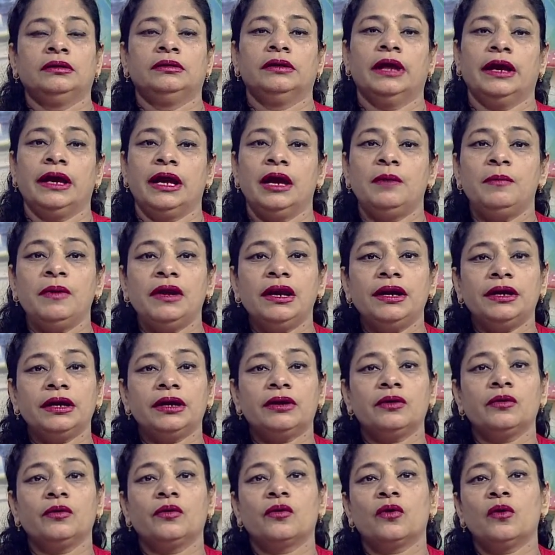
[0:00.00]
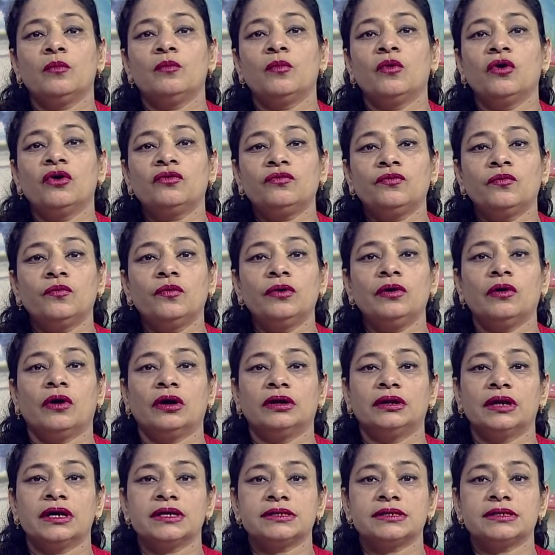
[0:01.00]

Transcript: The ability to grow more food on